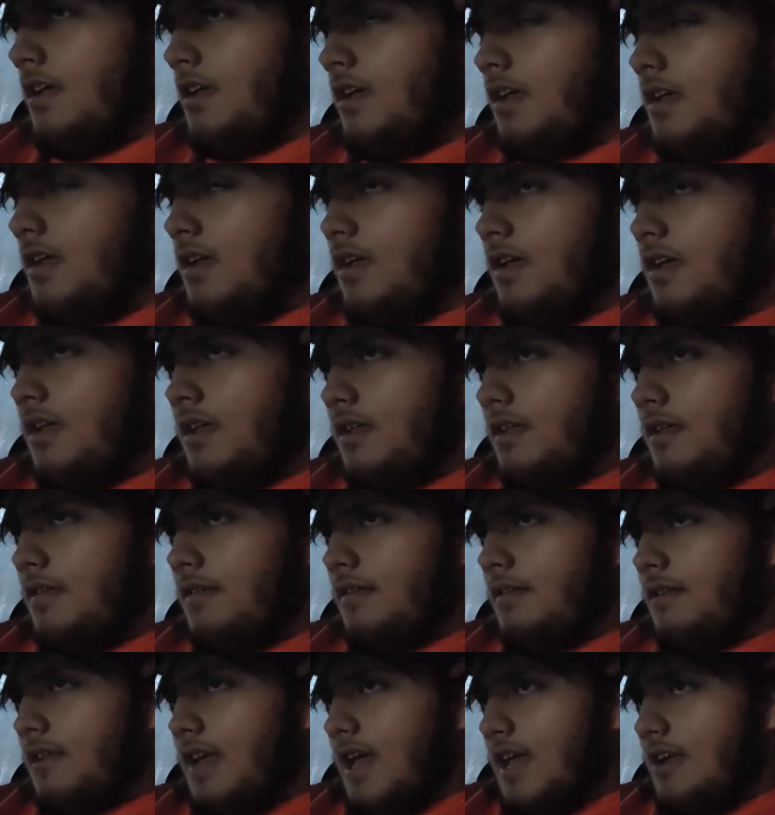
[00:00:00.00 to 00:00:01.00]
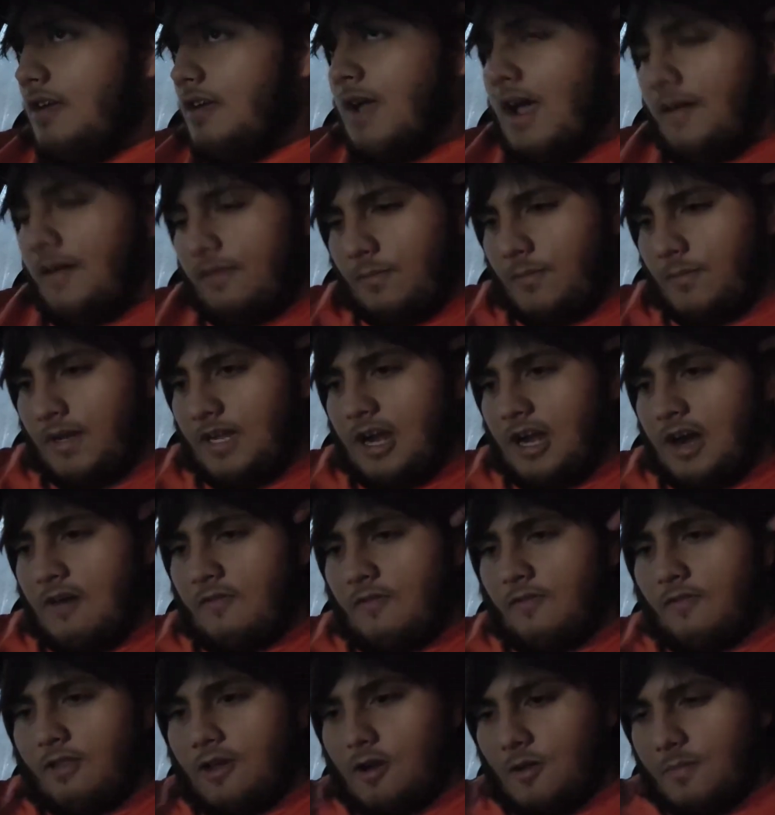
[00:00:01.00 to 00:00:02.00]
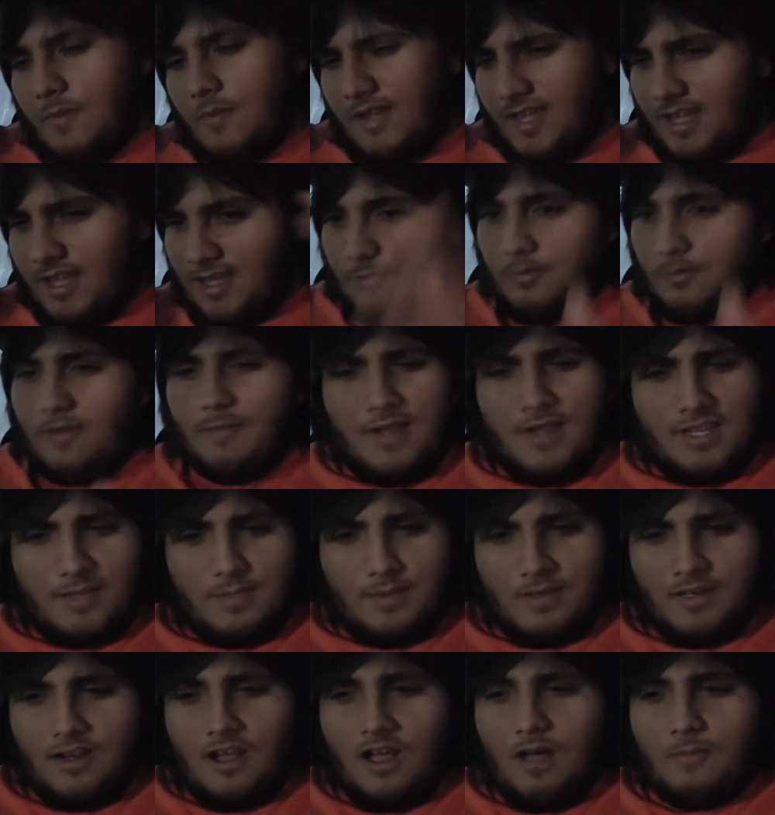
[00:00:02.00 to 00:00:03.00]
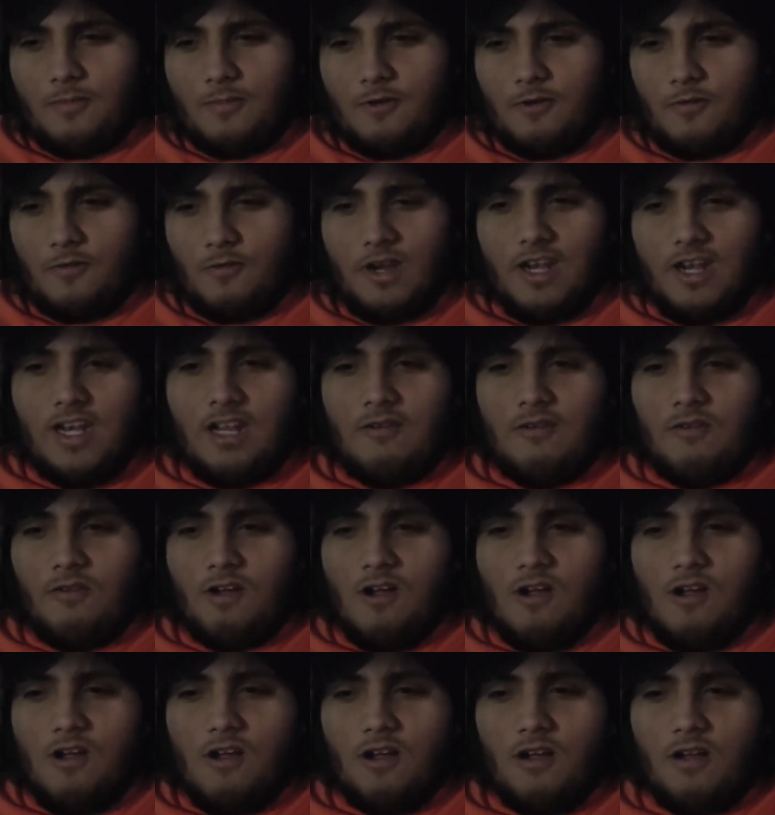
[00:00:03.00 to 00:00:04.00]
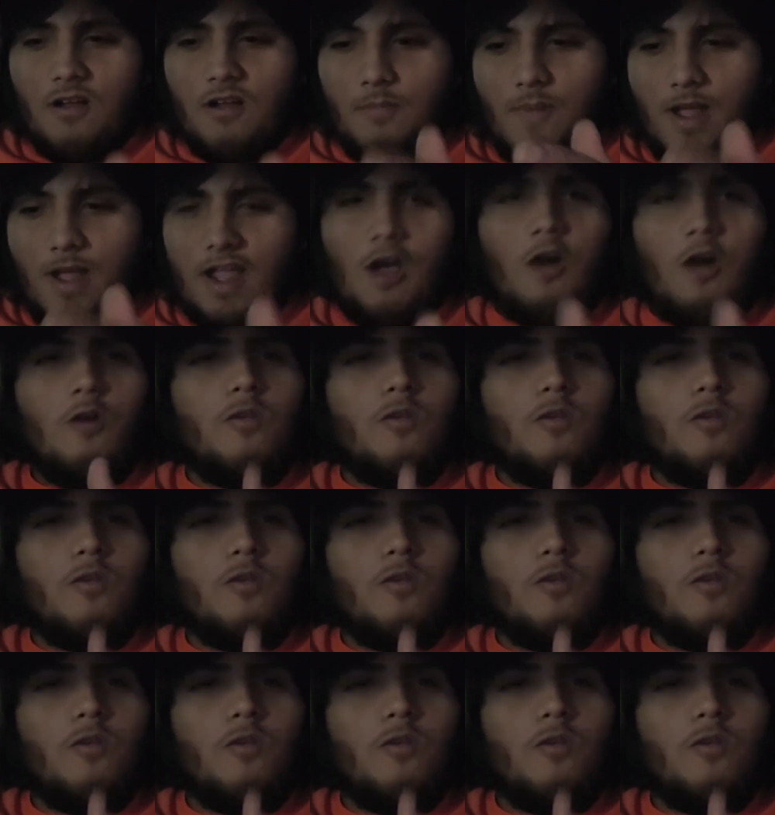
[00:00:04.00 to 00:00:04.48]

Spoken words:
I do have to be careful though, because with my speedometer reading wrong, my